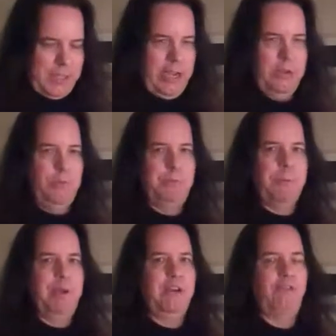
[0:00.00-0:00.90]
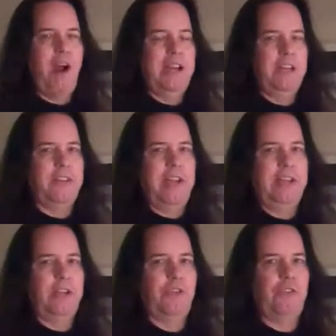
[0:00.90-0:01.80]
the big frightening
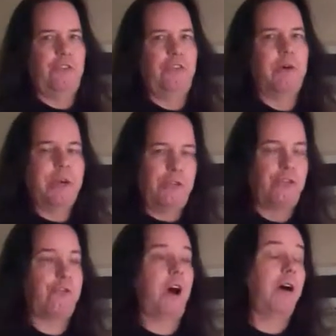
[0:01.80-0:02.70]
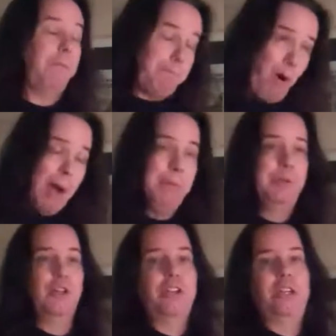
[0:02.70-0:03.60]
thing is there is a
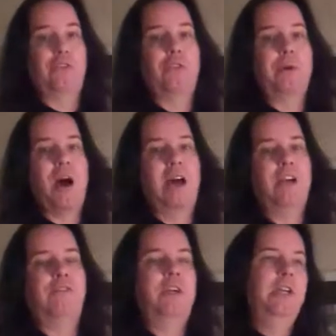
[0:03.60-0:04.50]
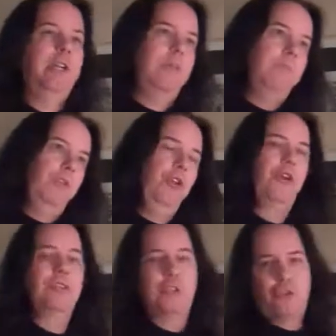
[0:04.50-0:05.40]
probability of some kind of
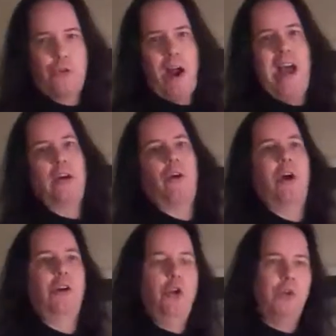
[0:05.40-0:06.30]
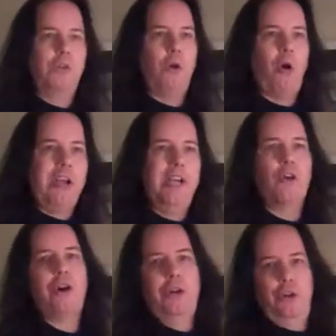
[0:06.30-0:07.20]
nuclear strike or hit
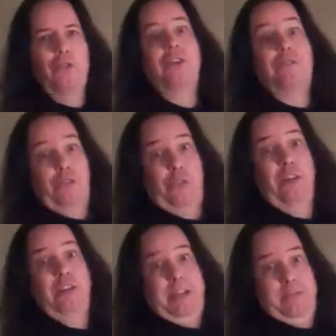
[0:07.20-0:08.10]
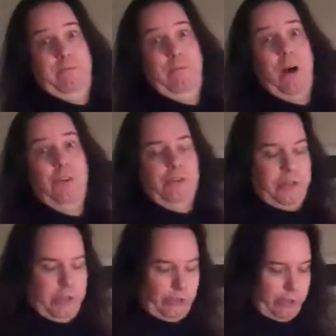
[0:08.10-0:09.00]
on a nuclear facility under
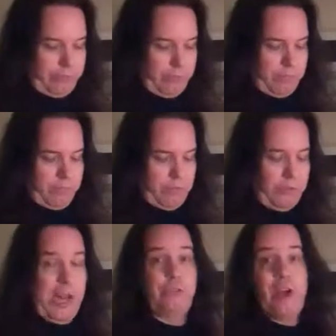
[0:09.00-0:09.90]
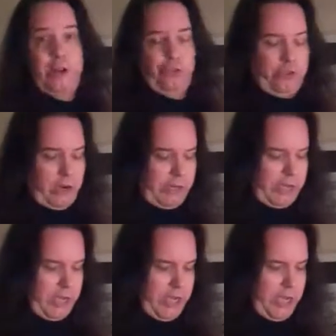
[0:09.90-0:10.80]
this. So that's kind of scary.
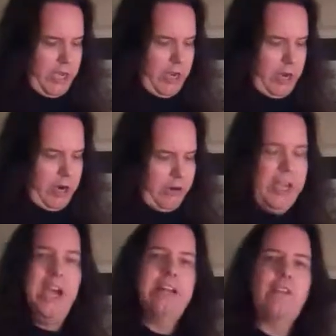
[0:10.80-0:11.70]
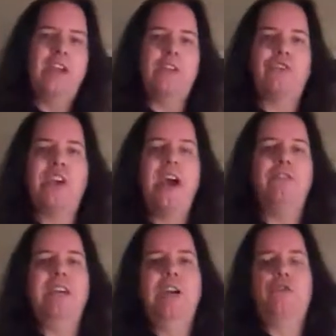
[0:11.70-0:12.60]
Okay, that takes care
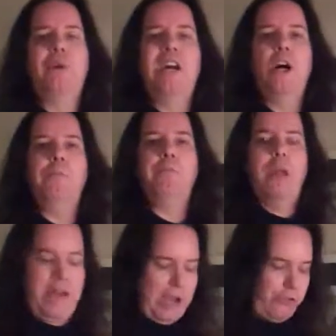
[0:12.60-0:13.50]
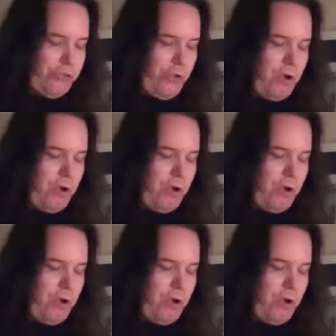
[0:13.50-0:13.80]
of Israel. Next